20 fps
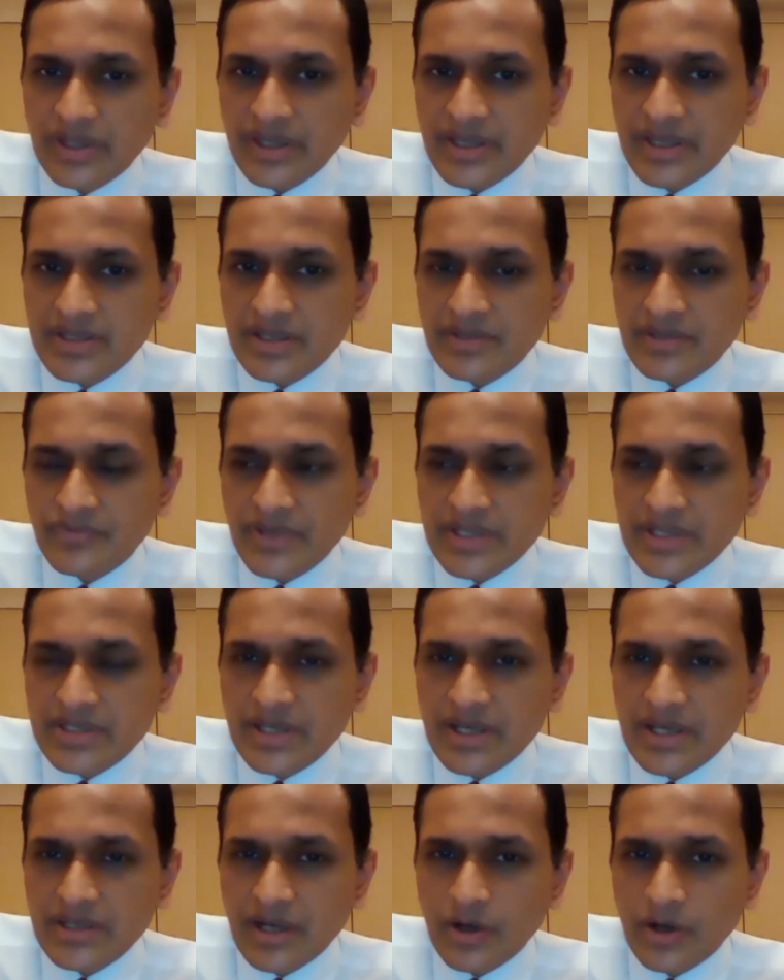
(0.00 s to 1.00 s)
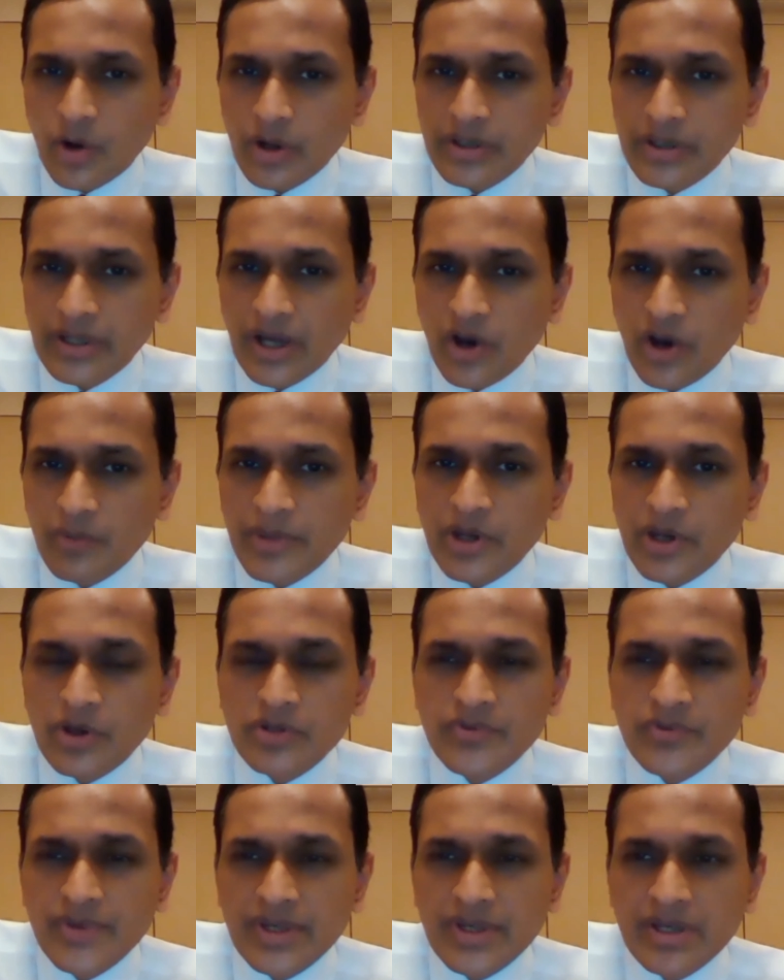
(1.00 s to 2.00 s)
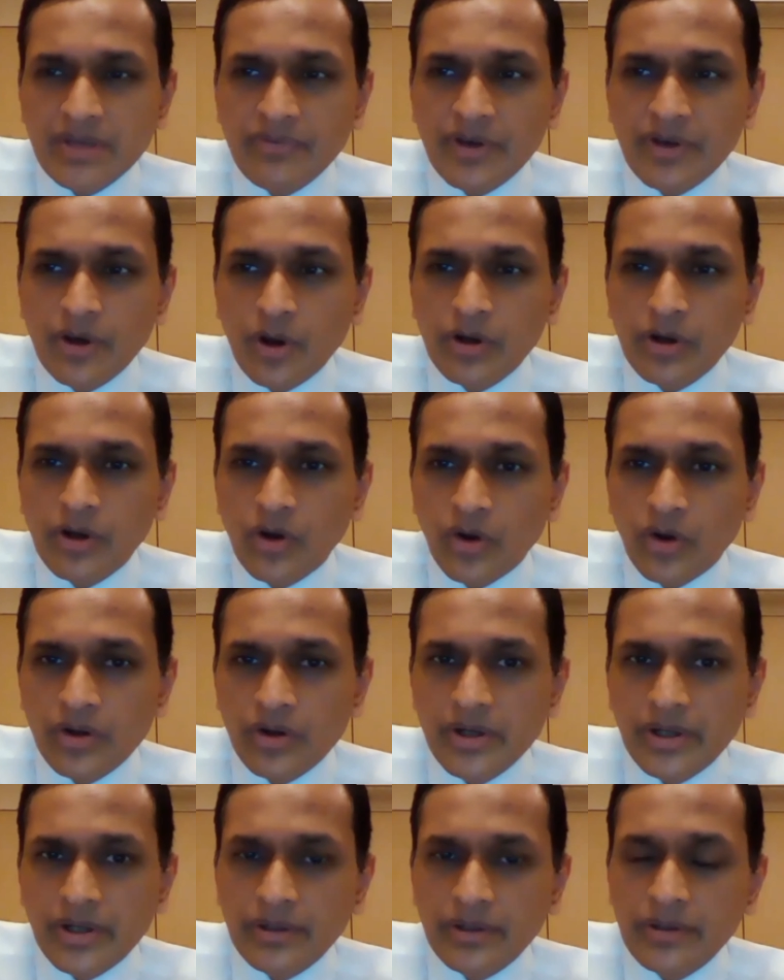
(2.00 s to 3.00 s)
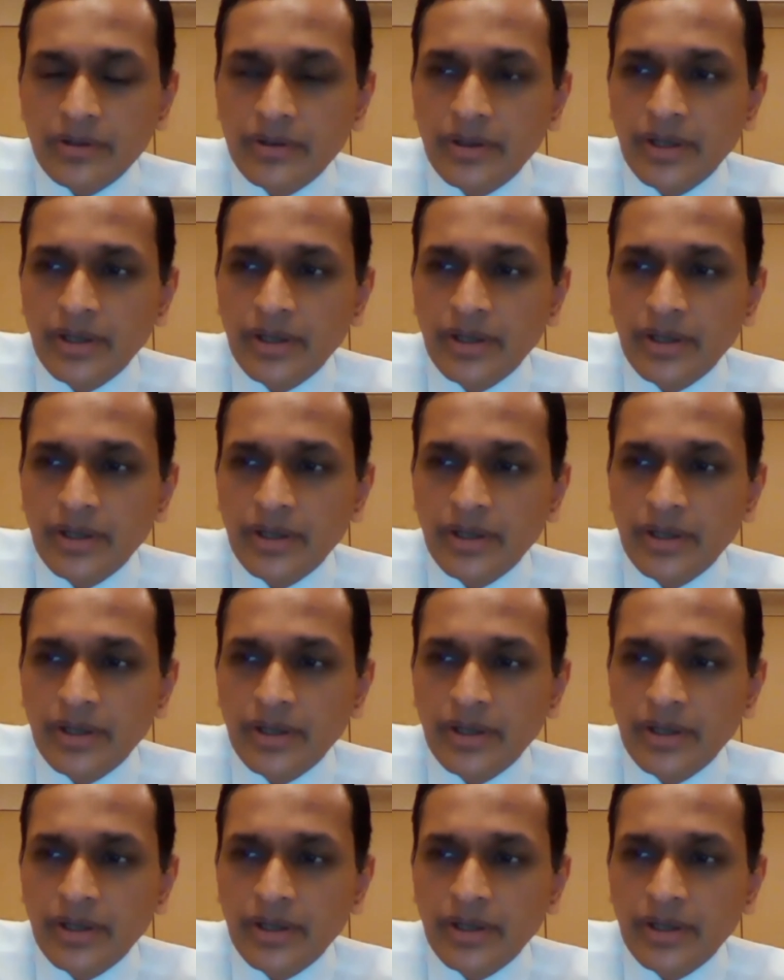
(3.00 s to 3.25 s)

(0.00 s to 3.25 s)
is that we see it a lot now because we live a lot longer.